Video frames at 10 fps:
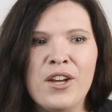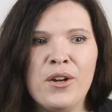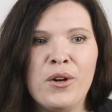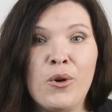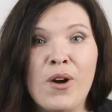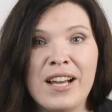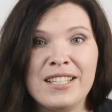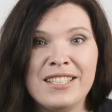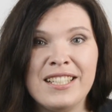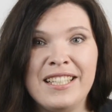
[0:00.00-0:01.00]
who
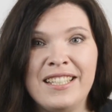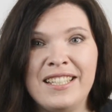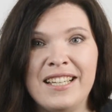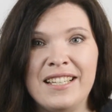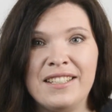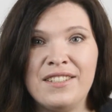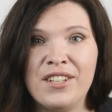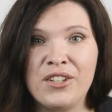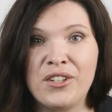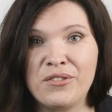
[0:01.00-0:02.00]
actually is
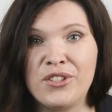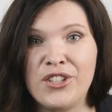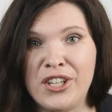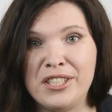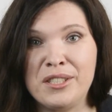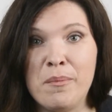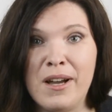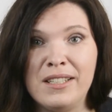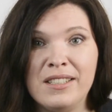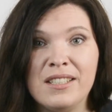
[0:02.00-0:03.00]
concerned
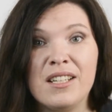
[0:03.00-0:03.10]
by the